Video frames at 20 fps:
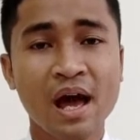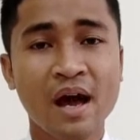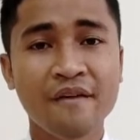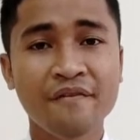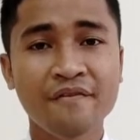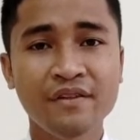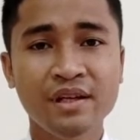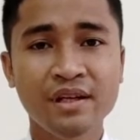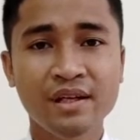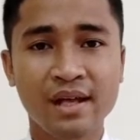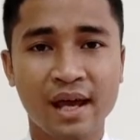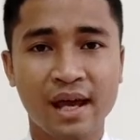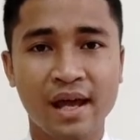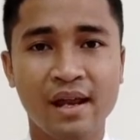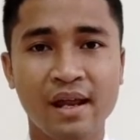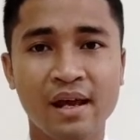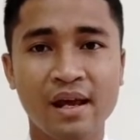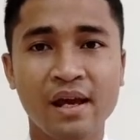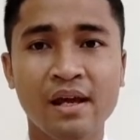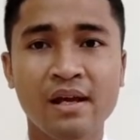After that,
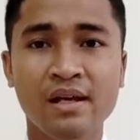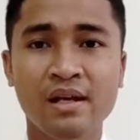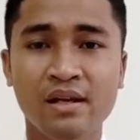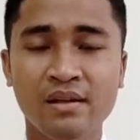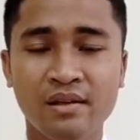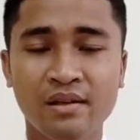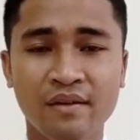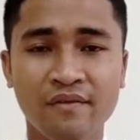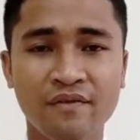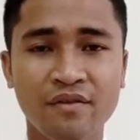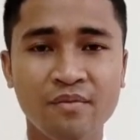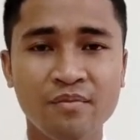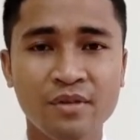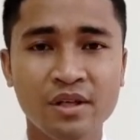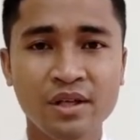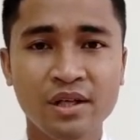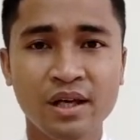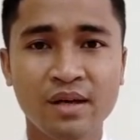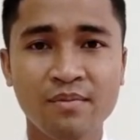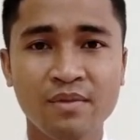the
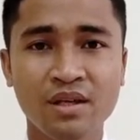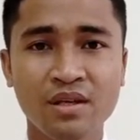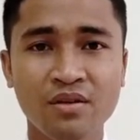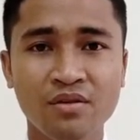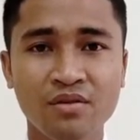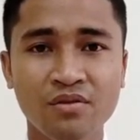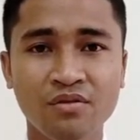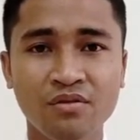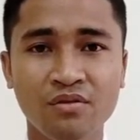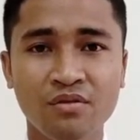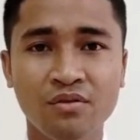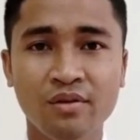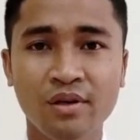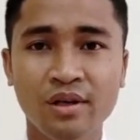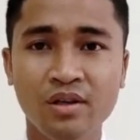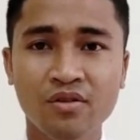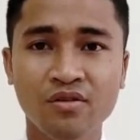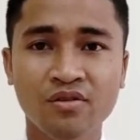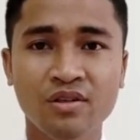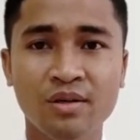transformer can be used to
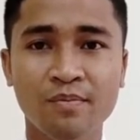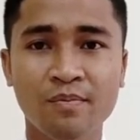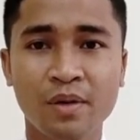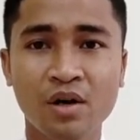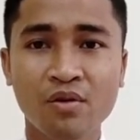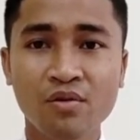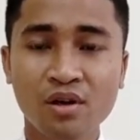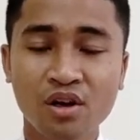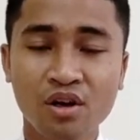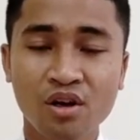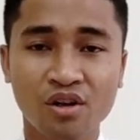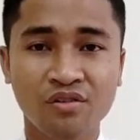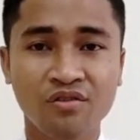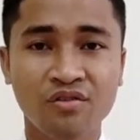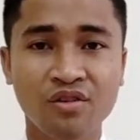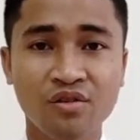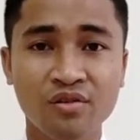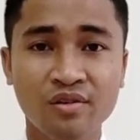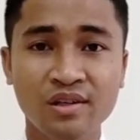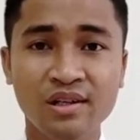reduce the power loss
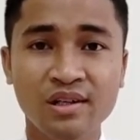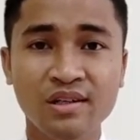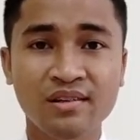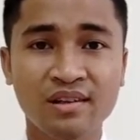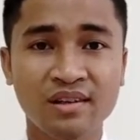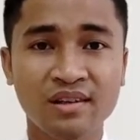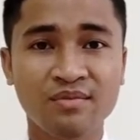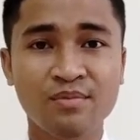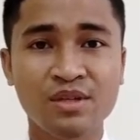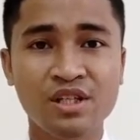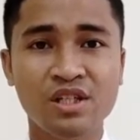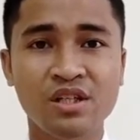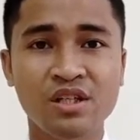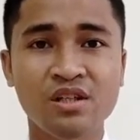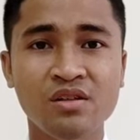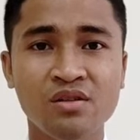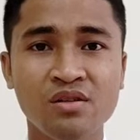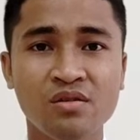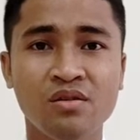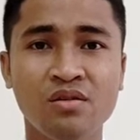during the
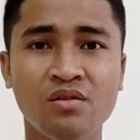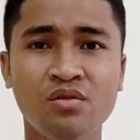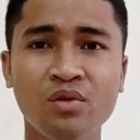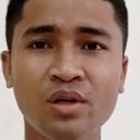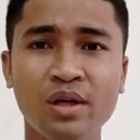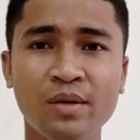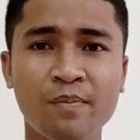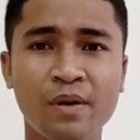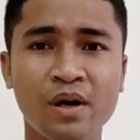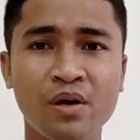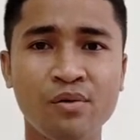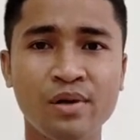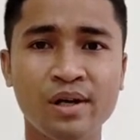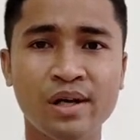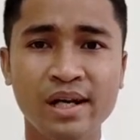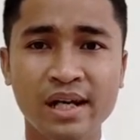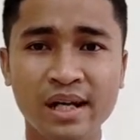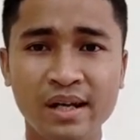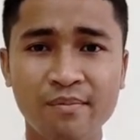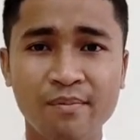transmission to the power
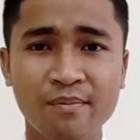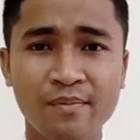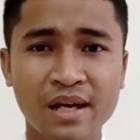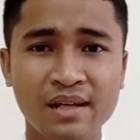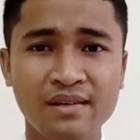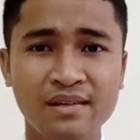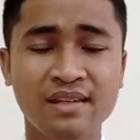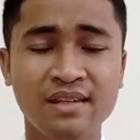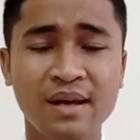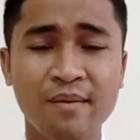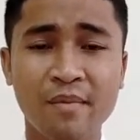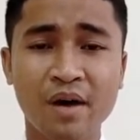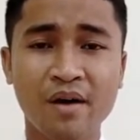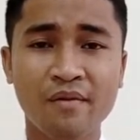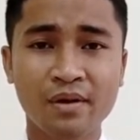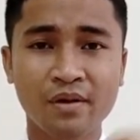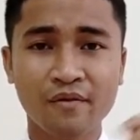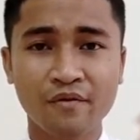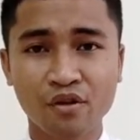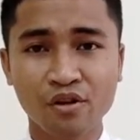grid by step
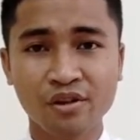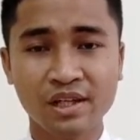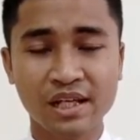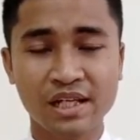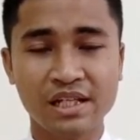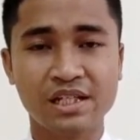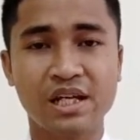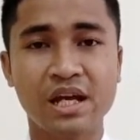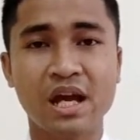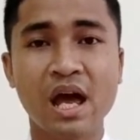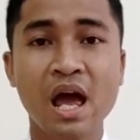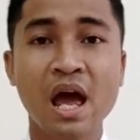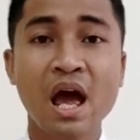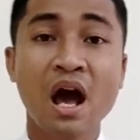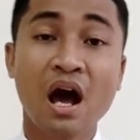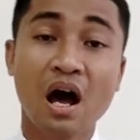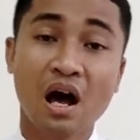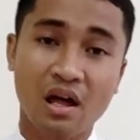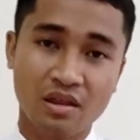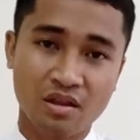up the voltage.
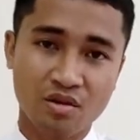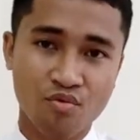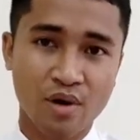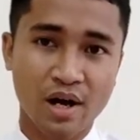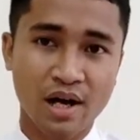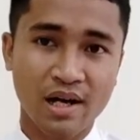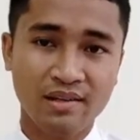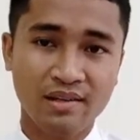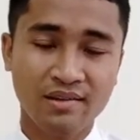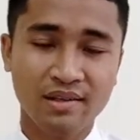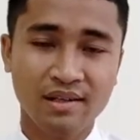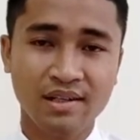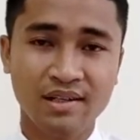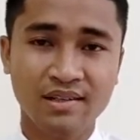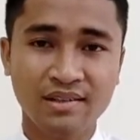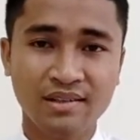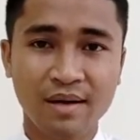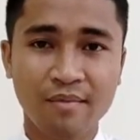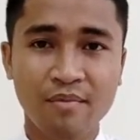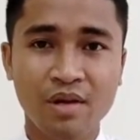Otherwise, a
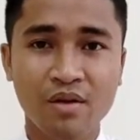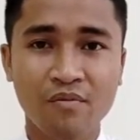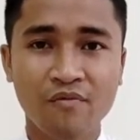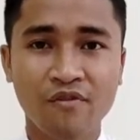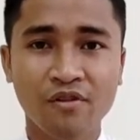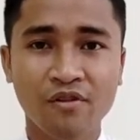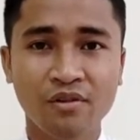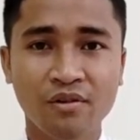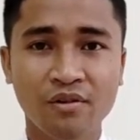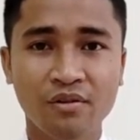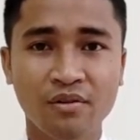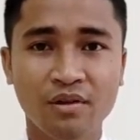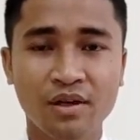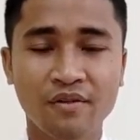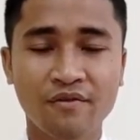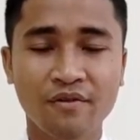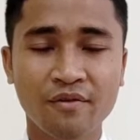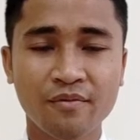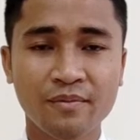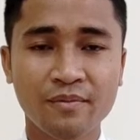step down
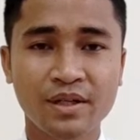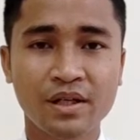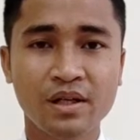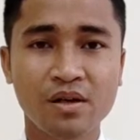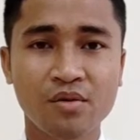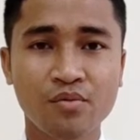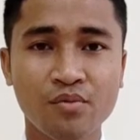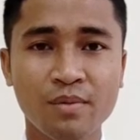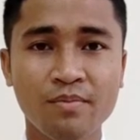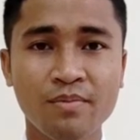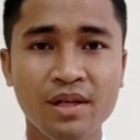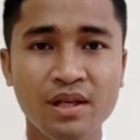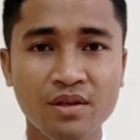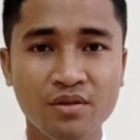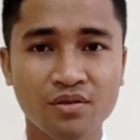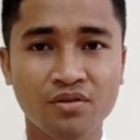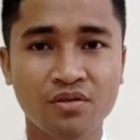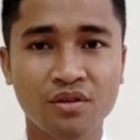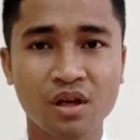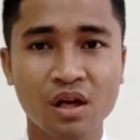transformer will be
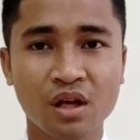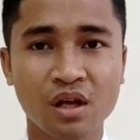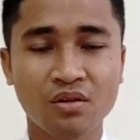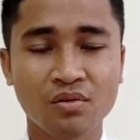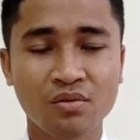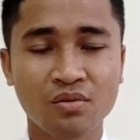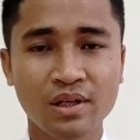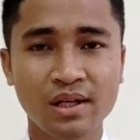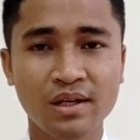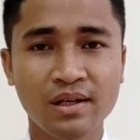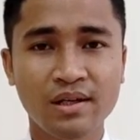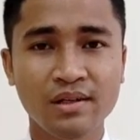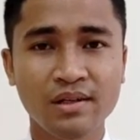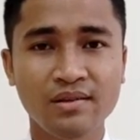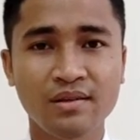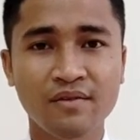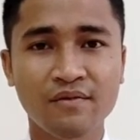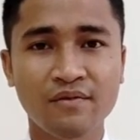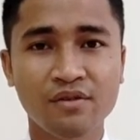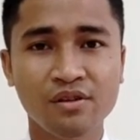used to decrease
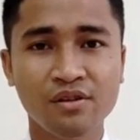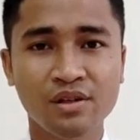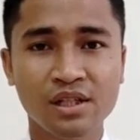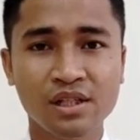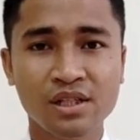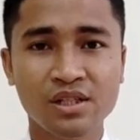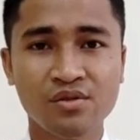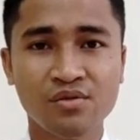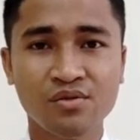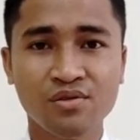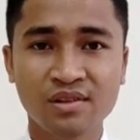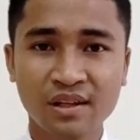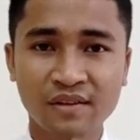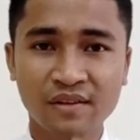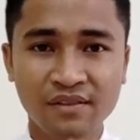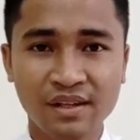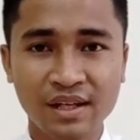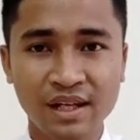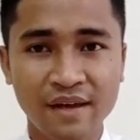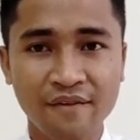the voltage to
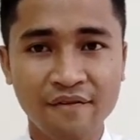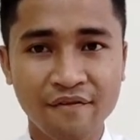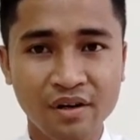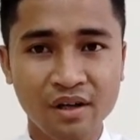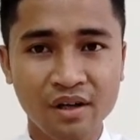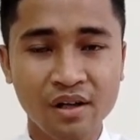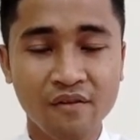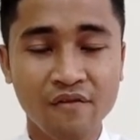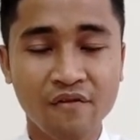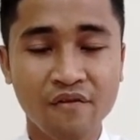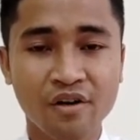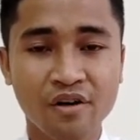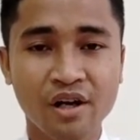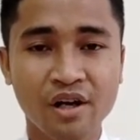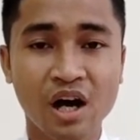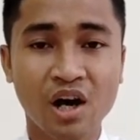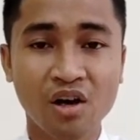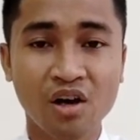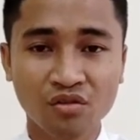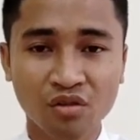safety level for the
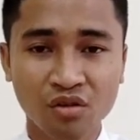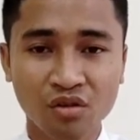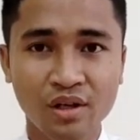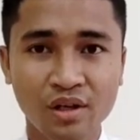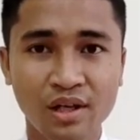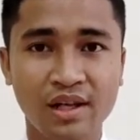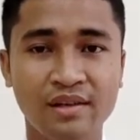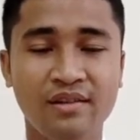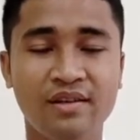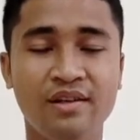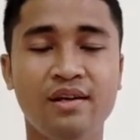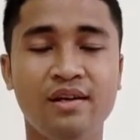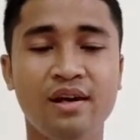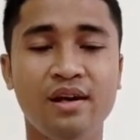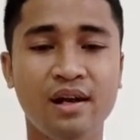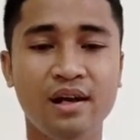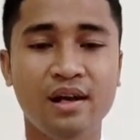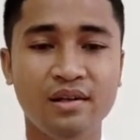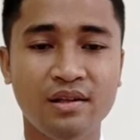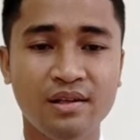household
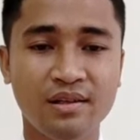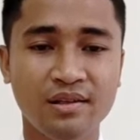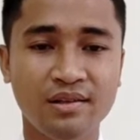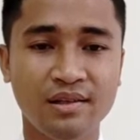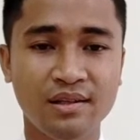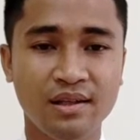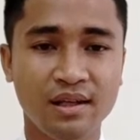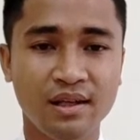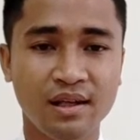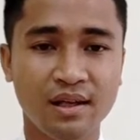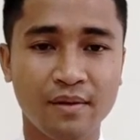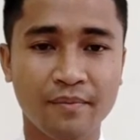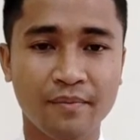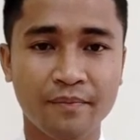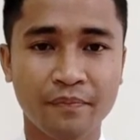electricity.